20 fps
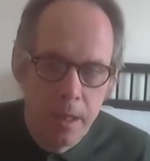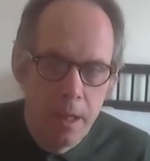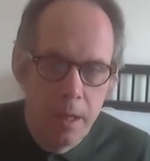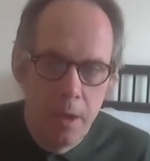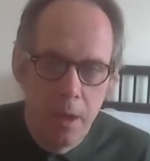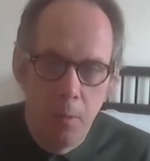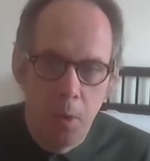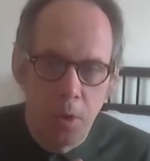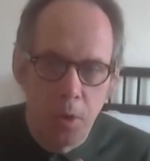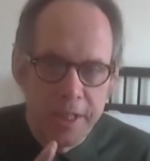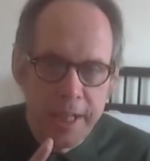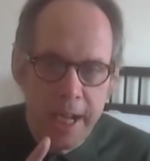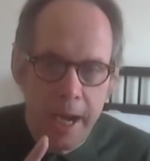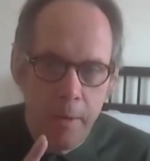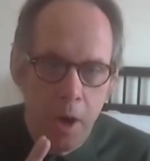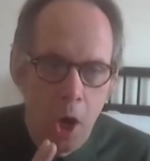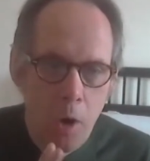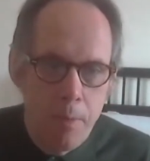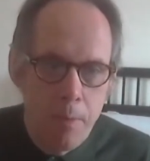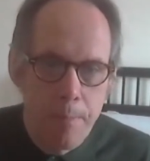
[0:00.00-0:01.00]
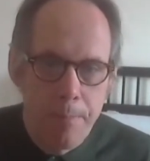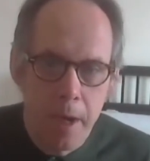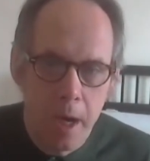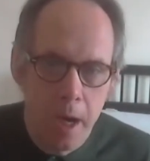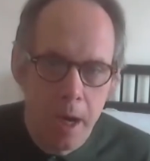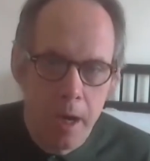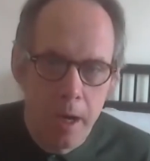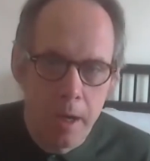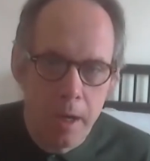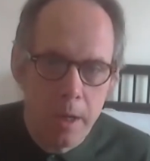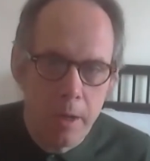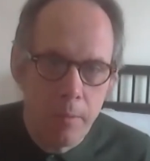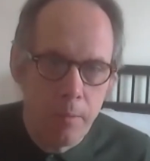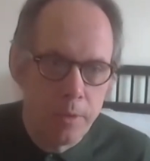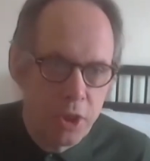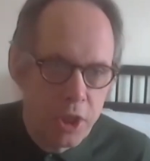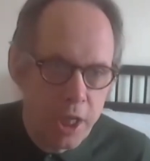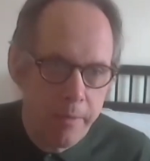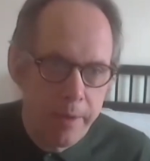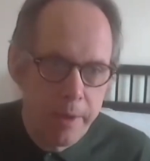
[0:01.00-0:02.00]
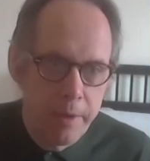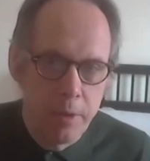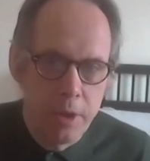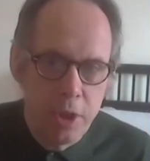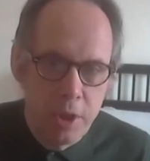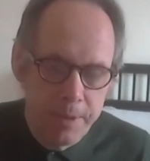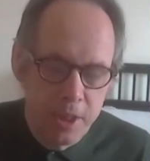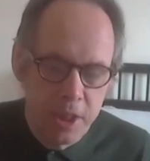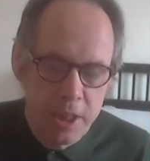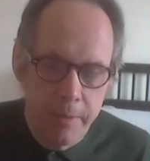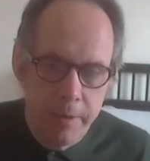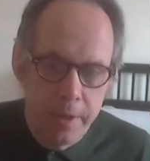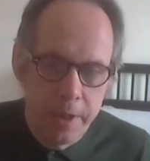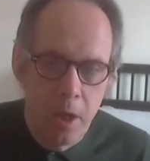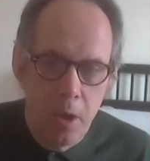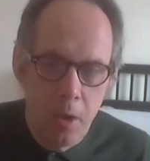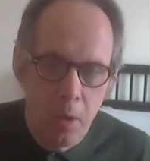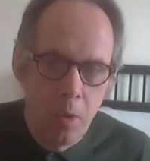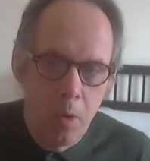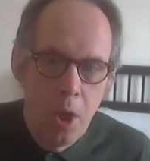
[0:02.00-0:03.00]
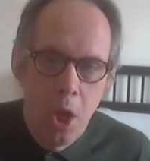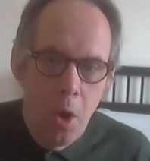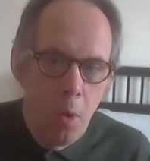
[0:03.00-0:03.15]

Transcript: What's now Hopewood Park, used to be Cherry Knoll,